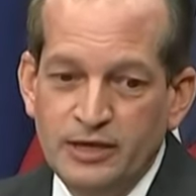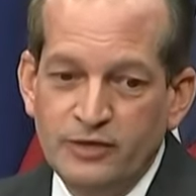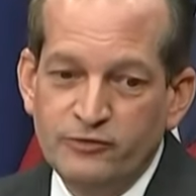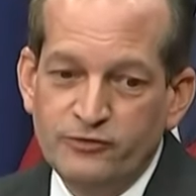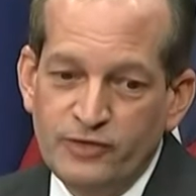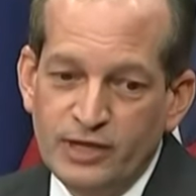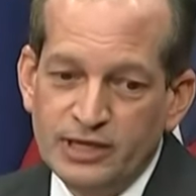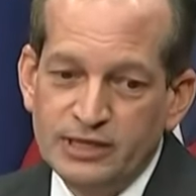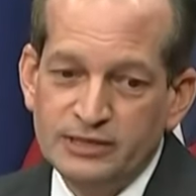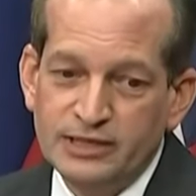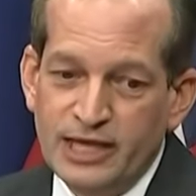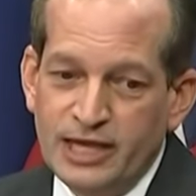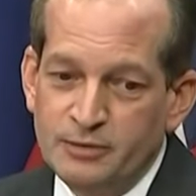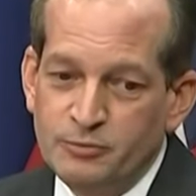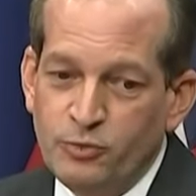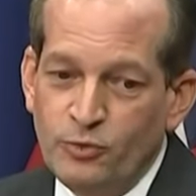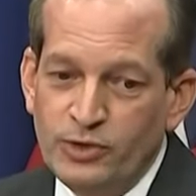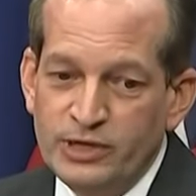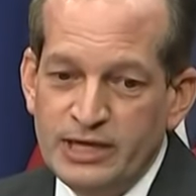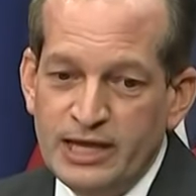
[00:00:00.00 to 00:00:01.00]
Secondly, I'd
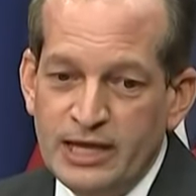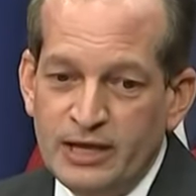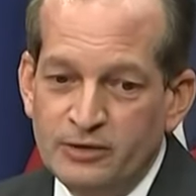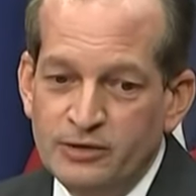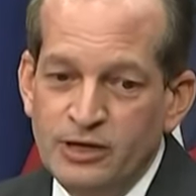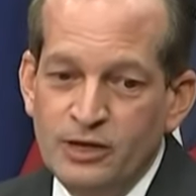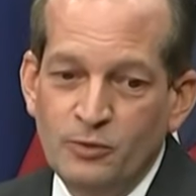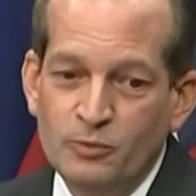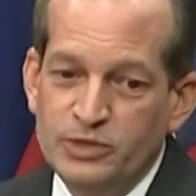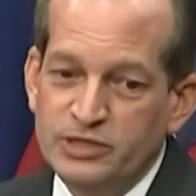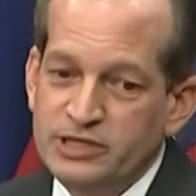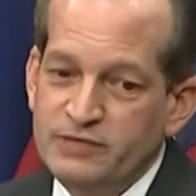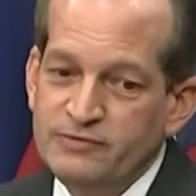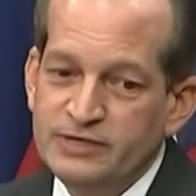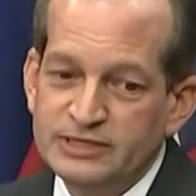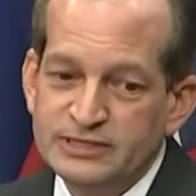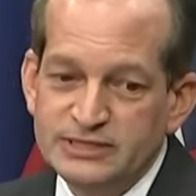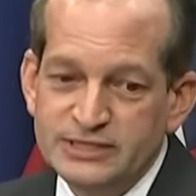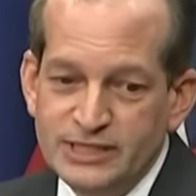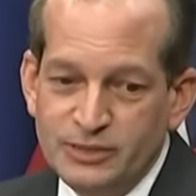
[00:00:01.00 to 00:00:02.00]
point out, we live in
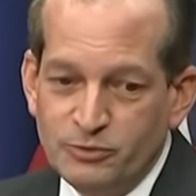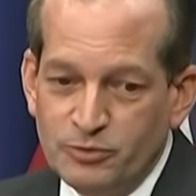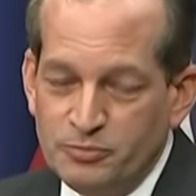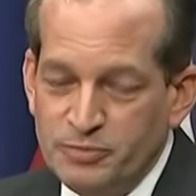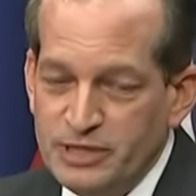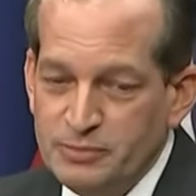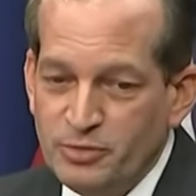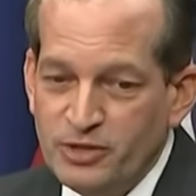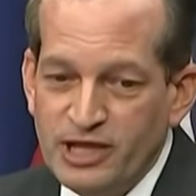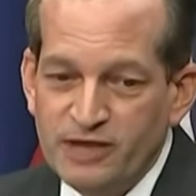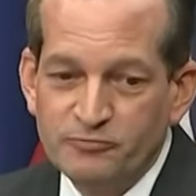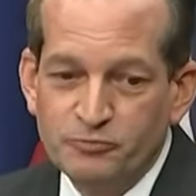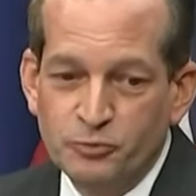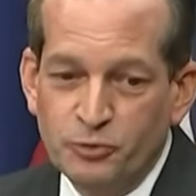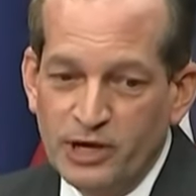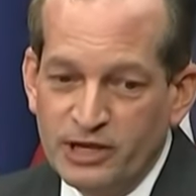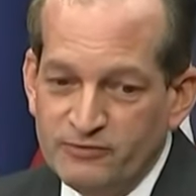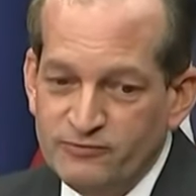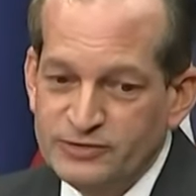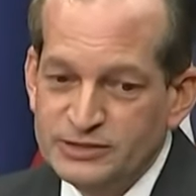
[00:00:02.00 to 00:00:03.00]
a city where people have
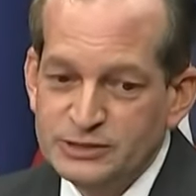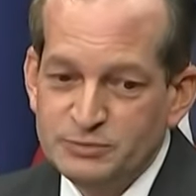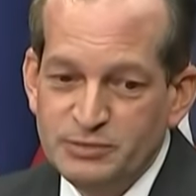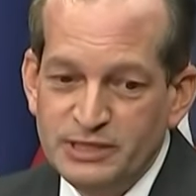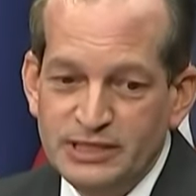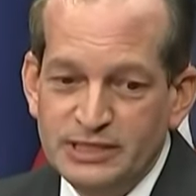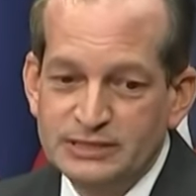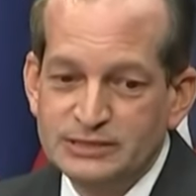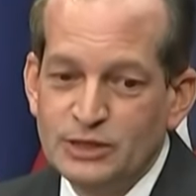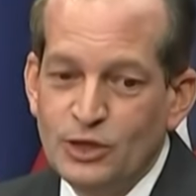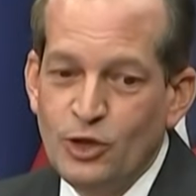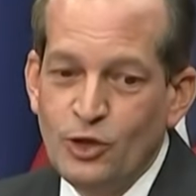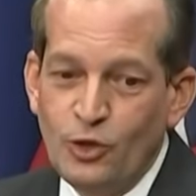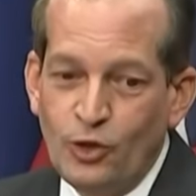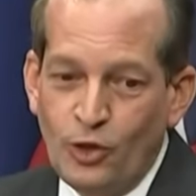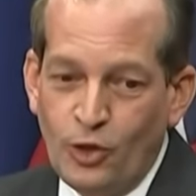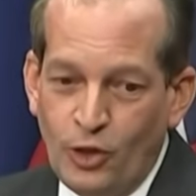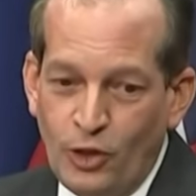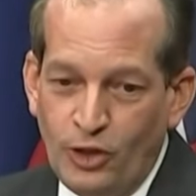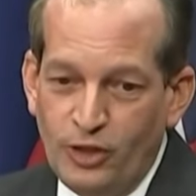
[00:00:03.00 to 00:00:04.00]
breakfast meetings
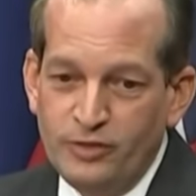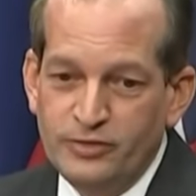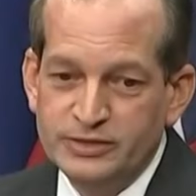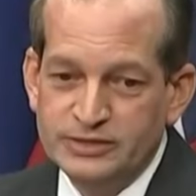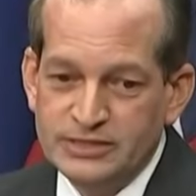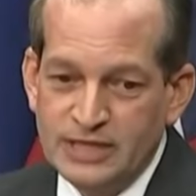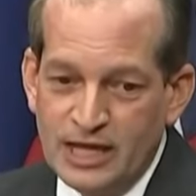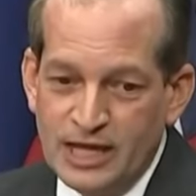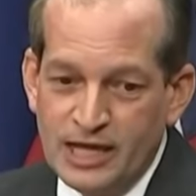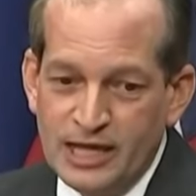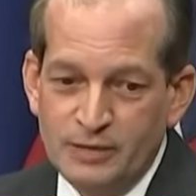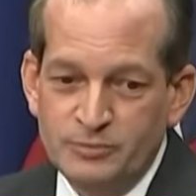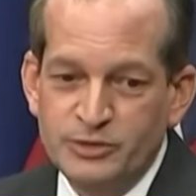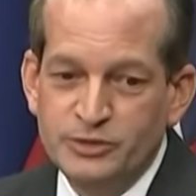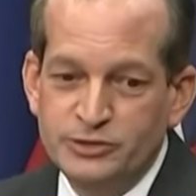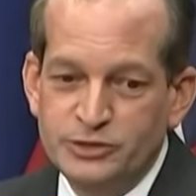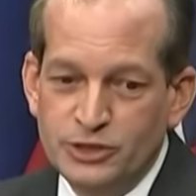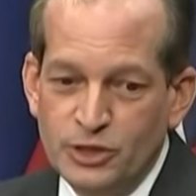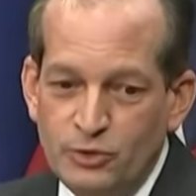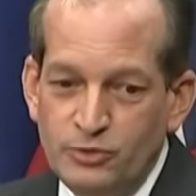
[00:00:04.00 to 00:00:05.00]
all the time. You
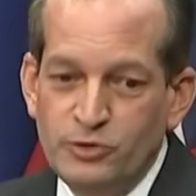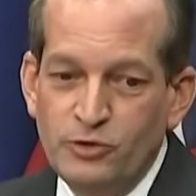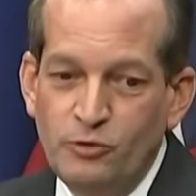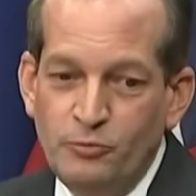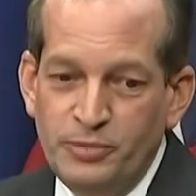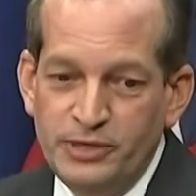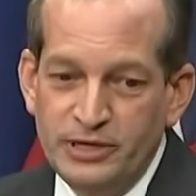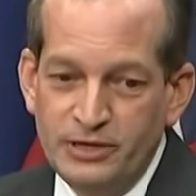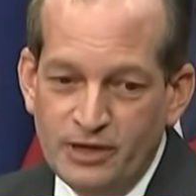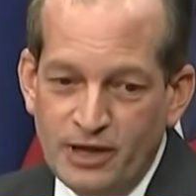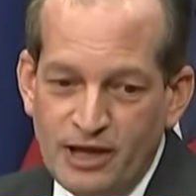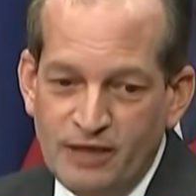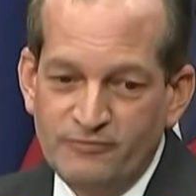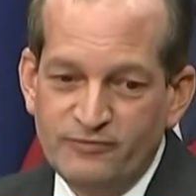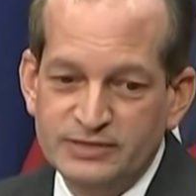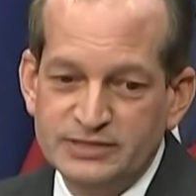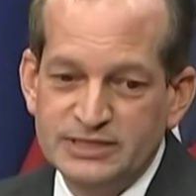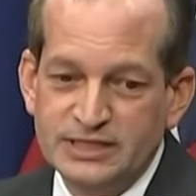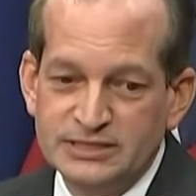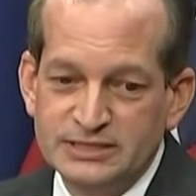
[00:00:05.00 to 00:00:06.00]
don't open an
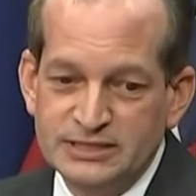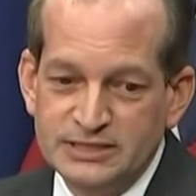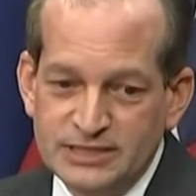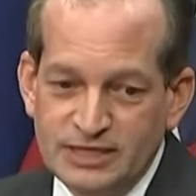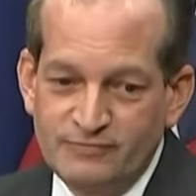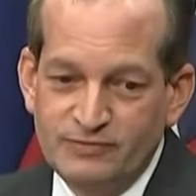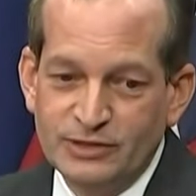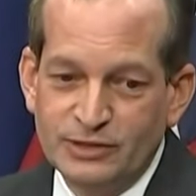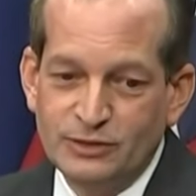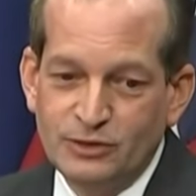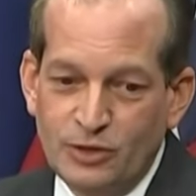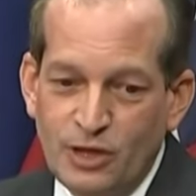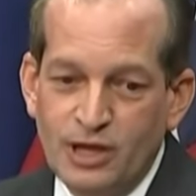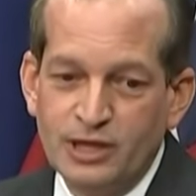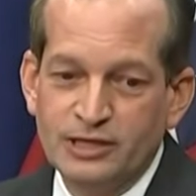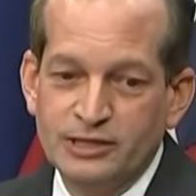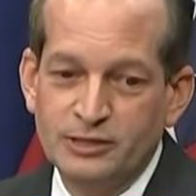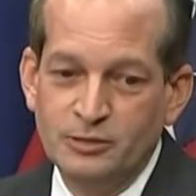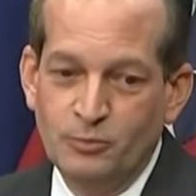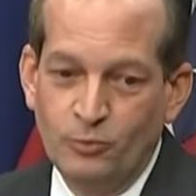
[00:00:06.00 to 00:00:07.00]
office at 7
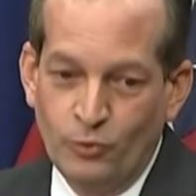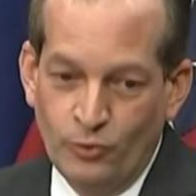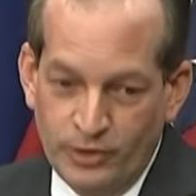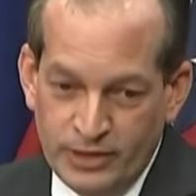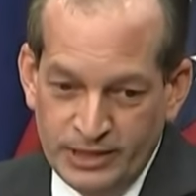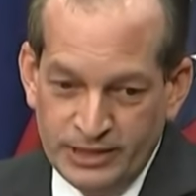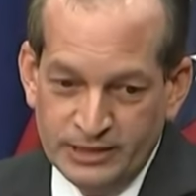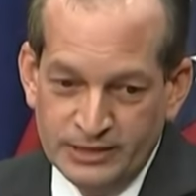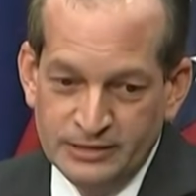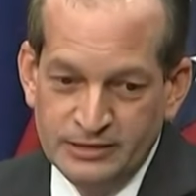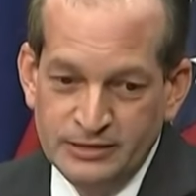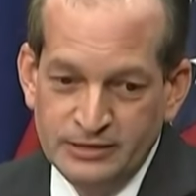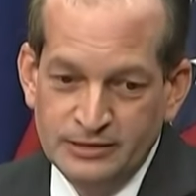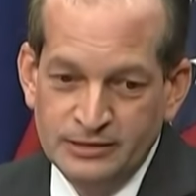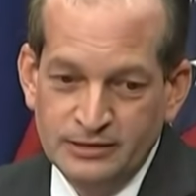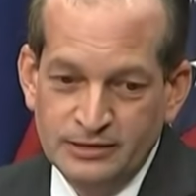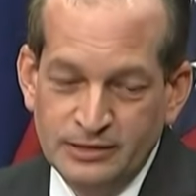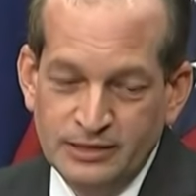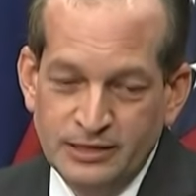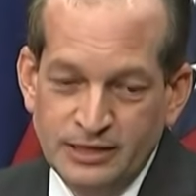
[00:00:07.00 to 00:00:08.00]
o'clock in the morning
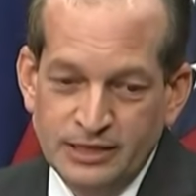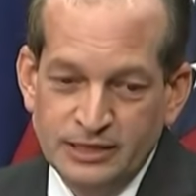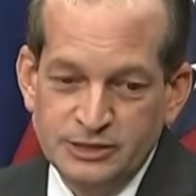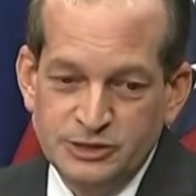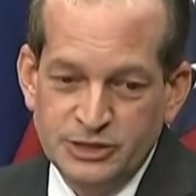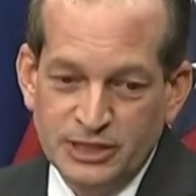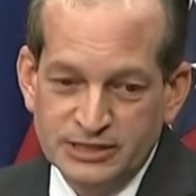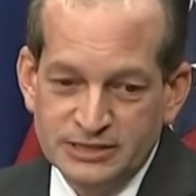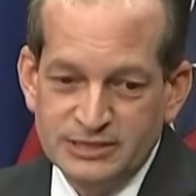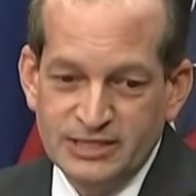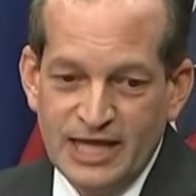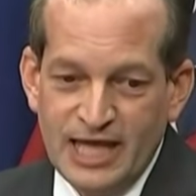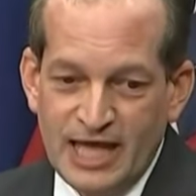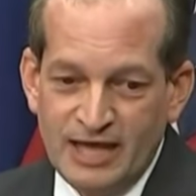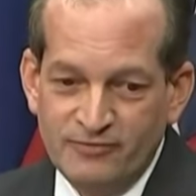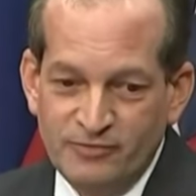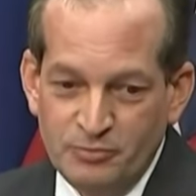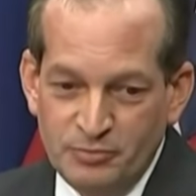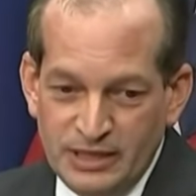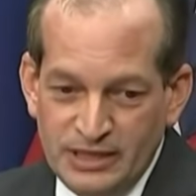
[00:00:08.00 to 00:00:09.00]
just to
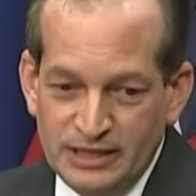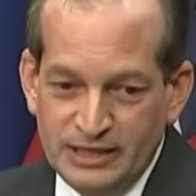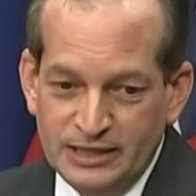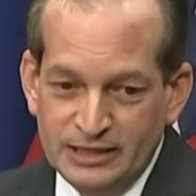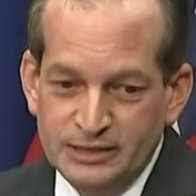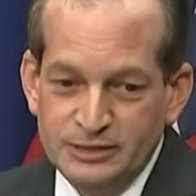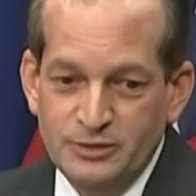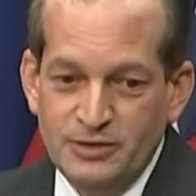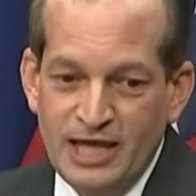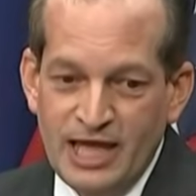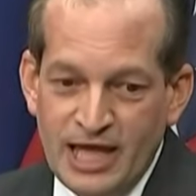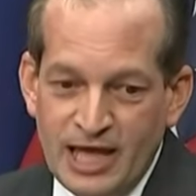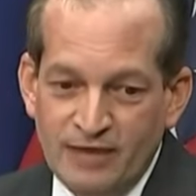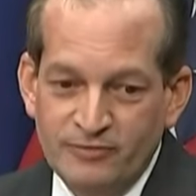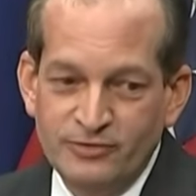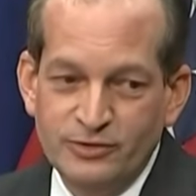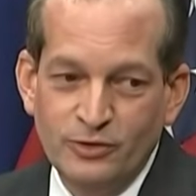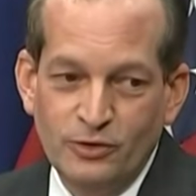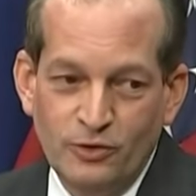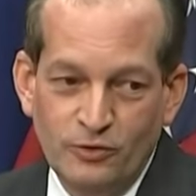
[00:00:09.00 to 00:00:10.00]
have a meeting. You
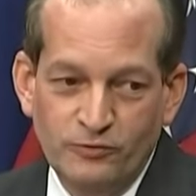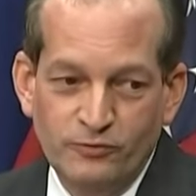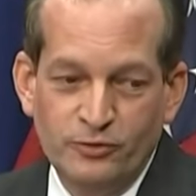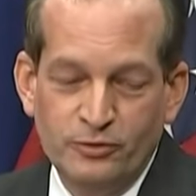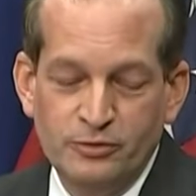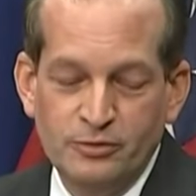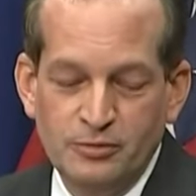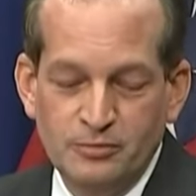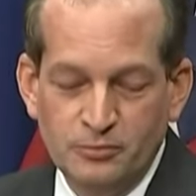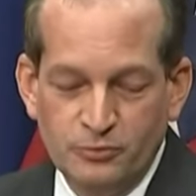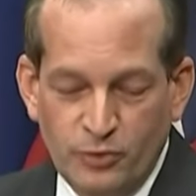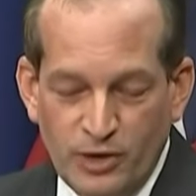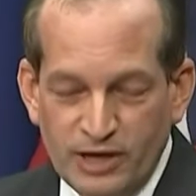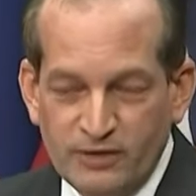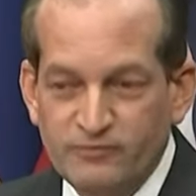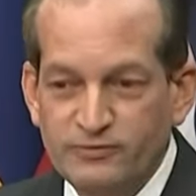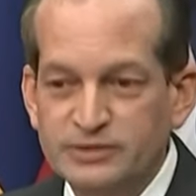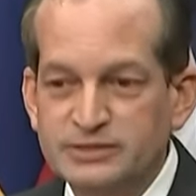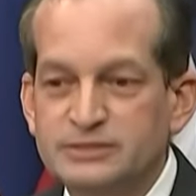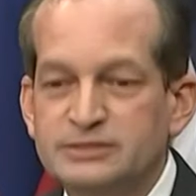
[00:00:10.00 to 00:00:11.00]
have it over
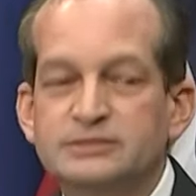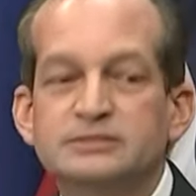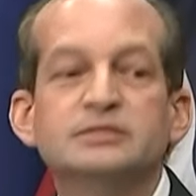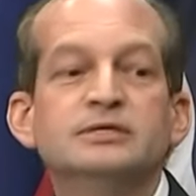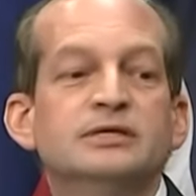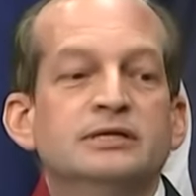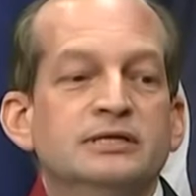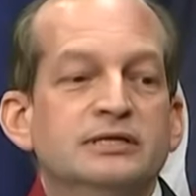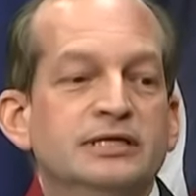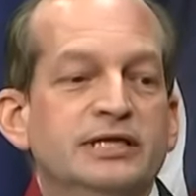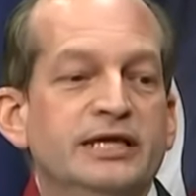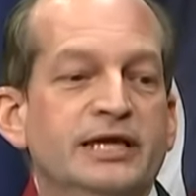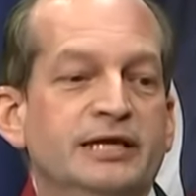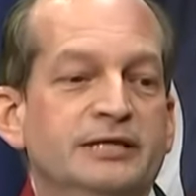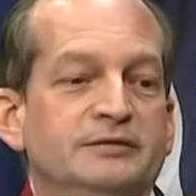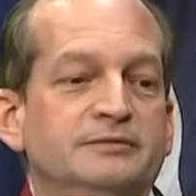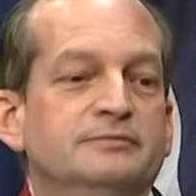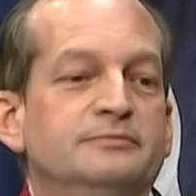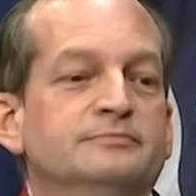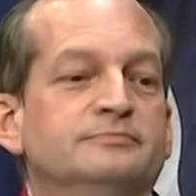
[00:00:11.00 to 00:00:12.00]
breakfast. Yeah. It's